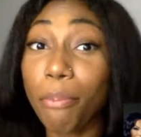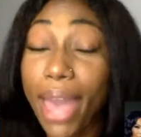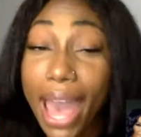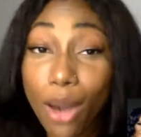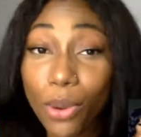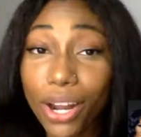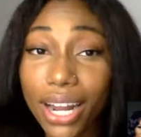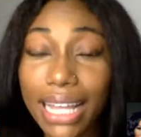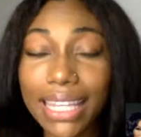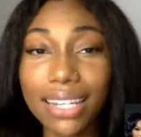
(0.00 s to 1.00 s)
power
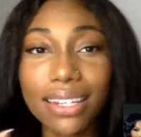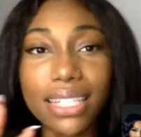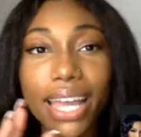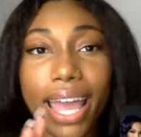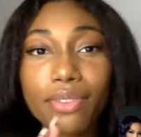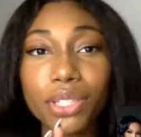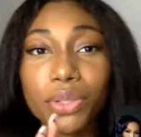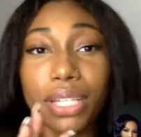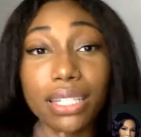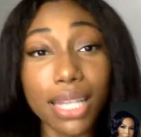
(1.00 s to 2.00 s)
and then doesn't have
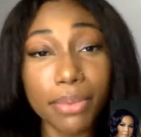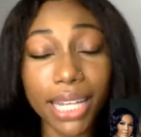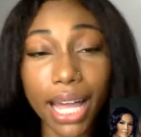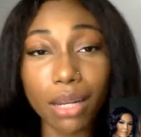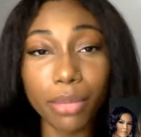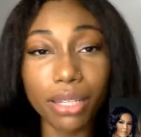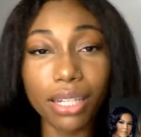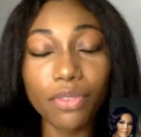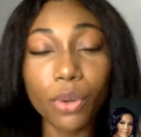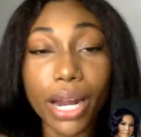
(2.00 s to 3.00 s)
to accept
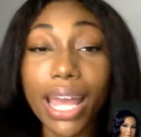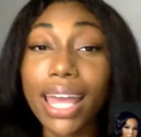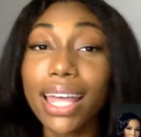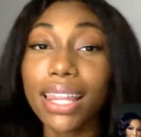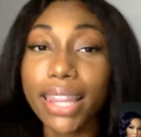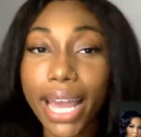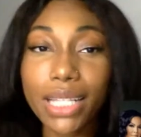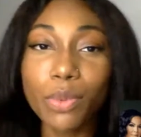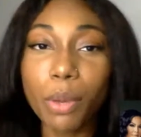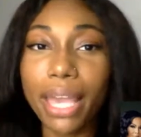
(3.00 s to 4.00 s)
accountability for it.
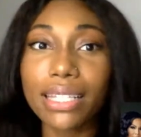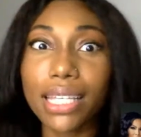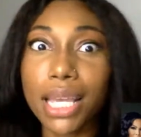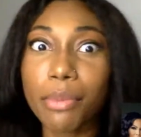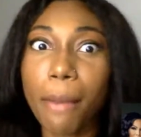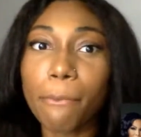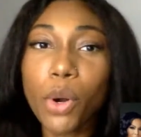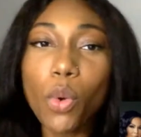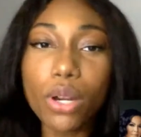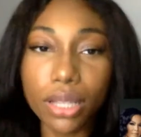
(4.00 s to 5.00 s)
That's what makes him
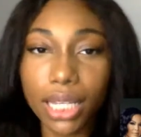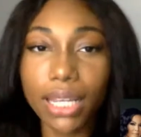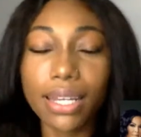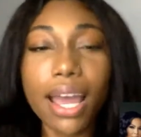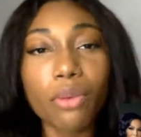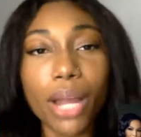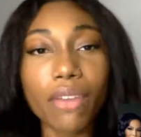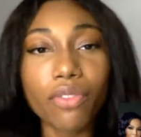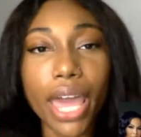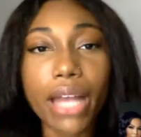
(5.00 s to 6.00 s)
morally not
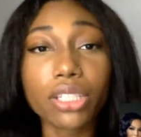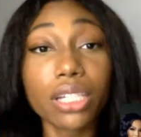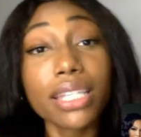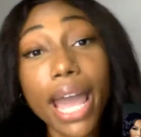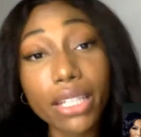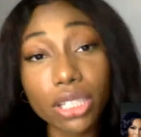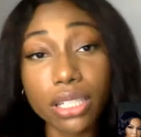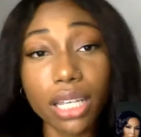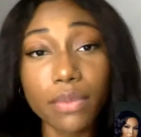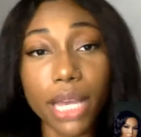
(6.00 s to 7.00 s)
right for Ashley, because Ashley
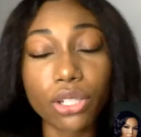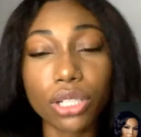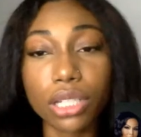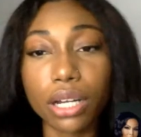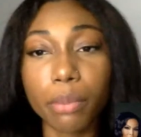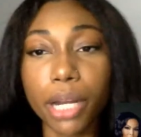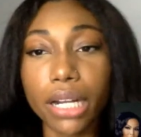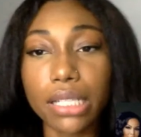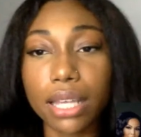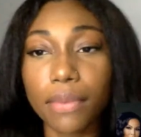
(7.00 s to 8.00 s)
seems like she's a good
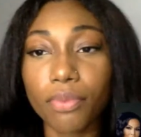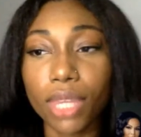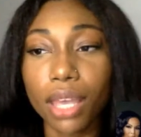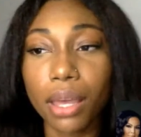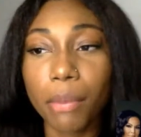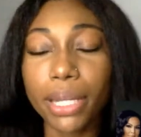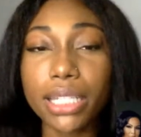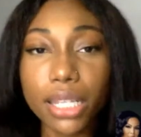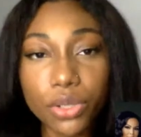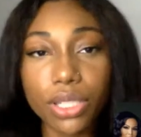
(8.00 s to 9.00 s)
person. But
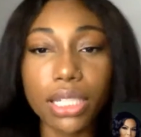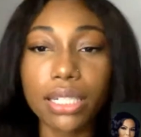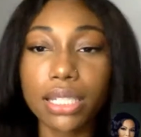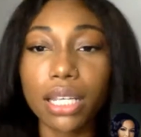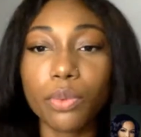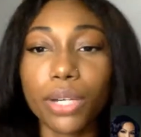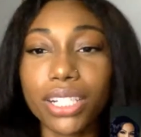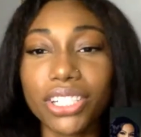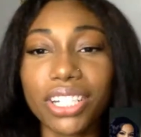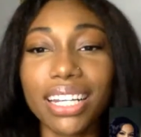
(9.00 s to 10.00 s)
it's interesting to see
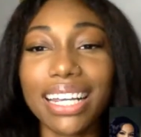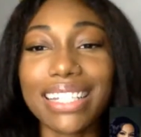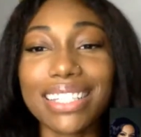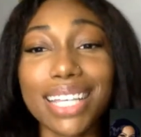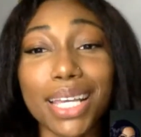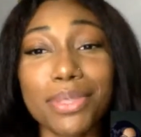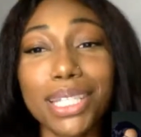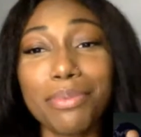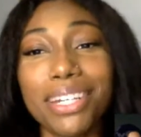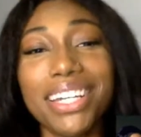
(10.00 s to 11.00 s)
what she accepts.
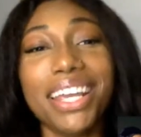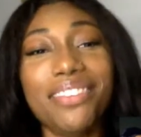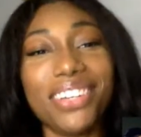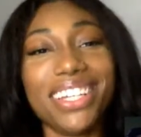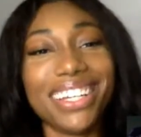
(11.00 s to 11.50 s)
See what it did.